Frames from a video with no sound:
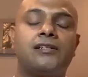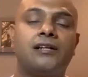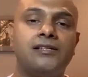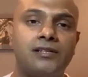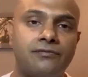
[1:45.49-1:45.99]
and
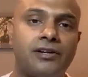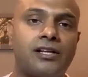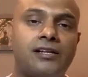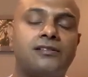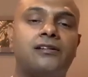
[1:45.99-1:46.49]
listen
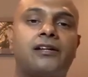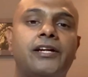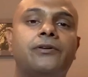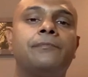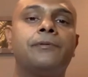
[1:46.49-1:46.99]
Vedas and try
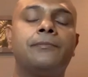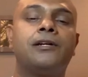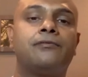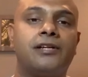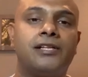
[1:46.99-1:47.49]
to
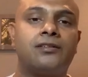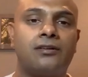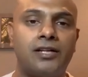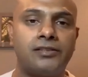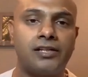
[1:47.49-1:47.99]
implement Vedic
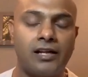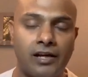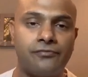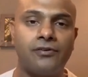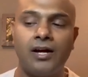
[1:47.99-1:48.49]
knowledge in
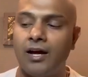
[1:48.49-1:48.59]
life.